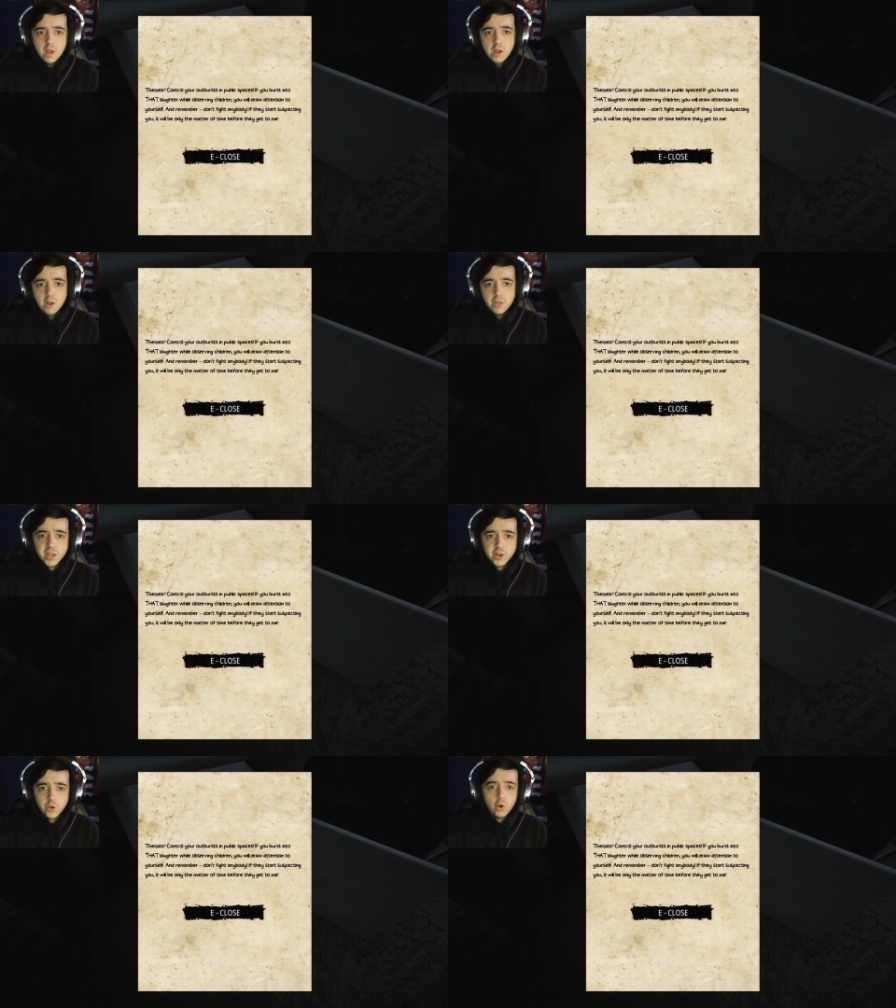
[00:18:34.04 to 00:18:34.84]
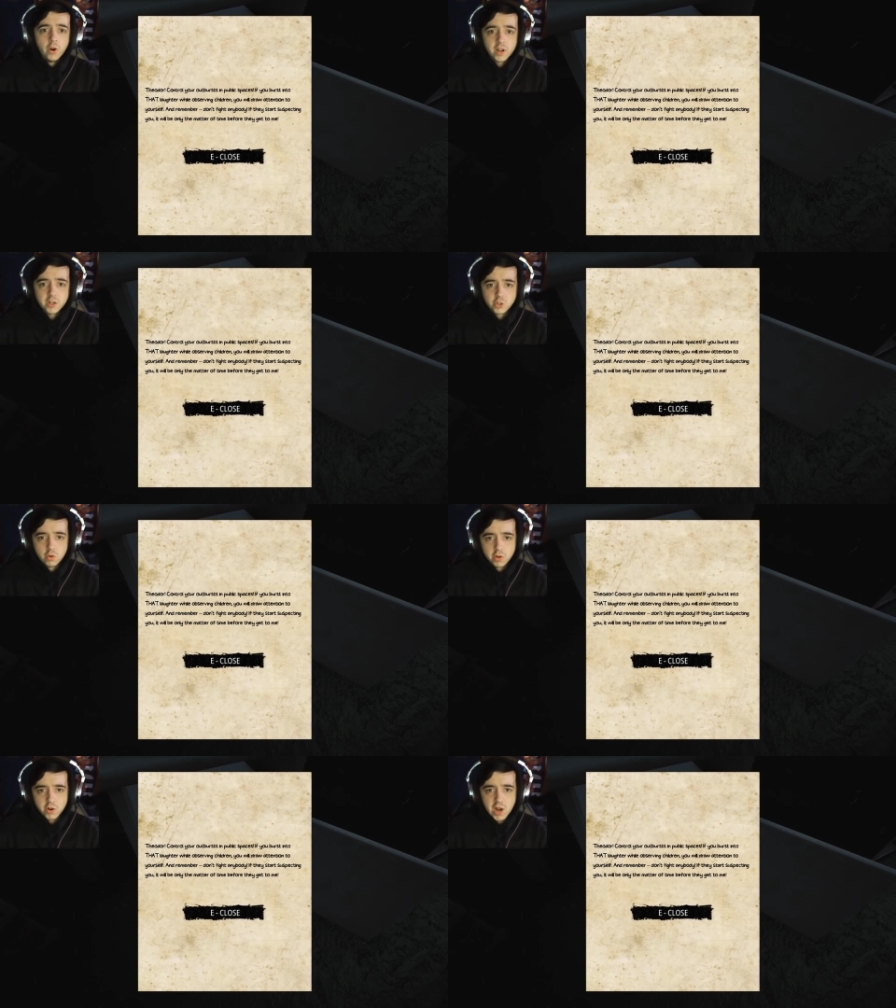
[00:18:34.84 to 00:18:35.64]
Theodore,
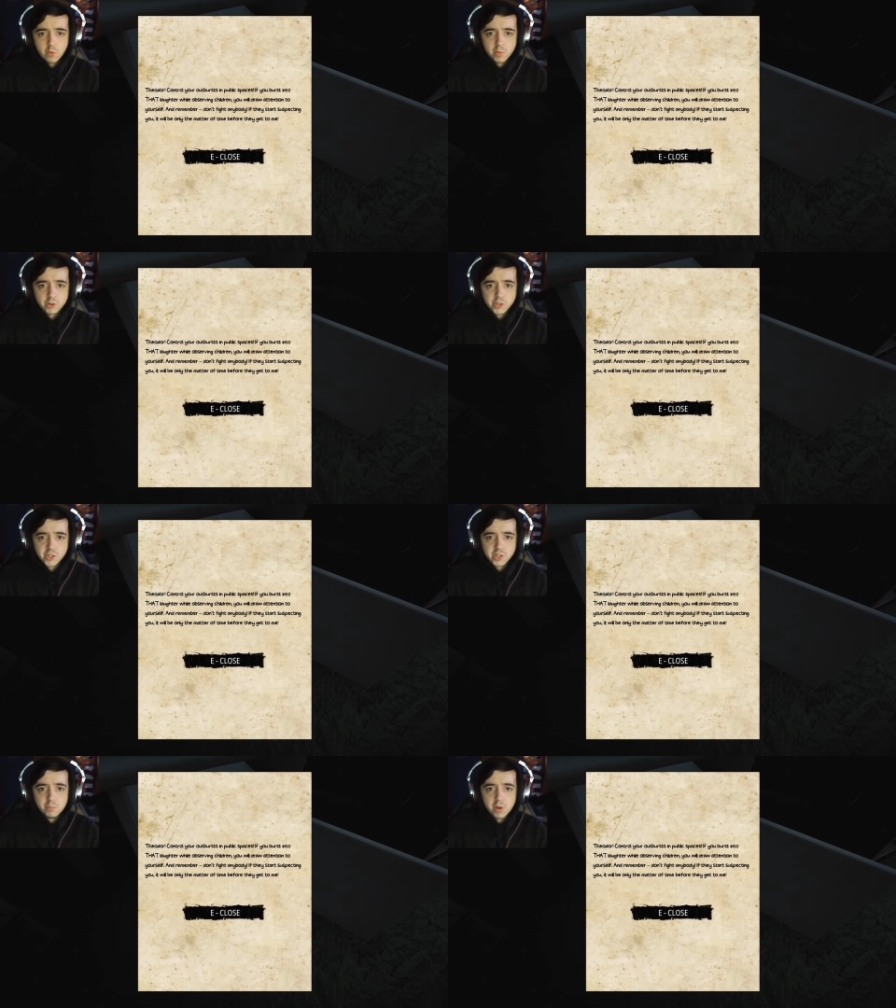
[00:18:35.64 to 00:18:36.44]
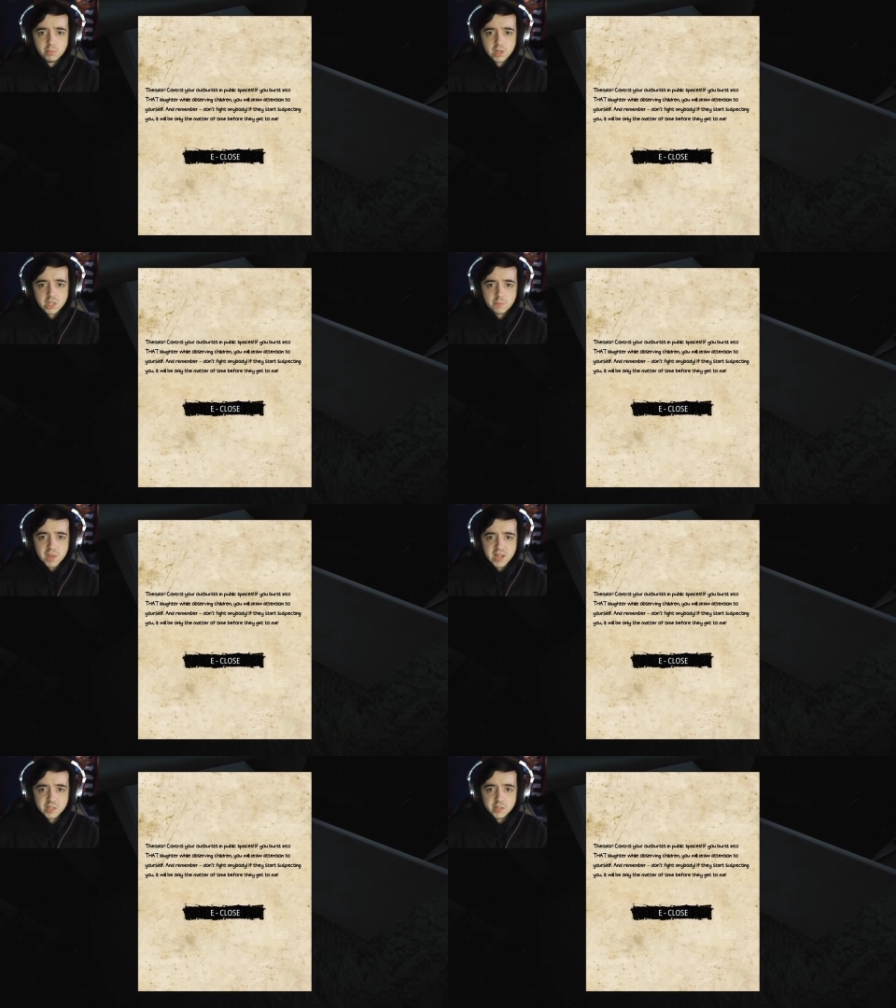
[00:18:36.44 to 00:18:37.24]
control your outbursts in public
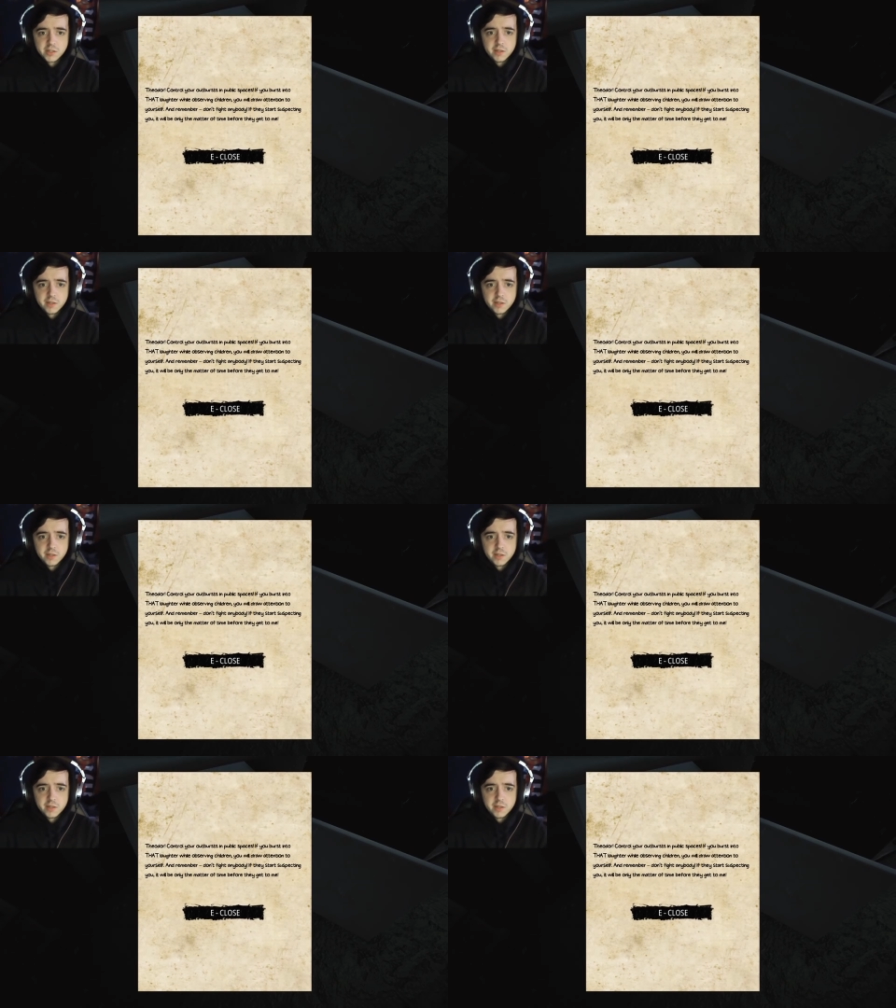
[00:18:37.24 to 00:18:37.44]
spaces.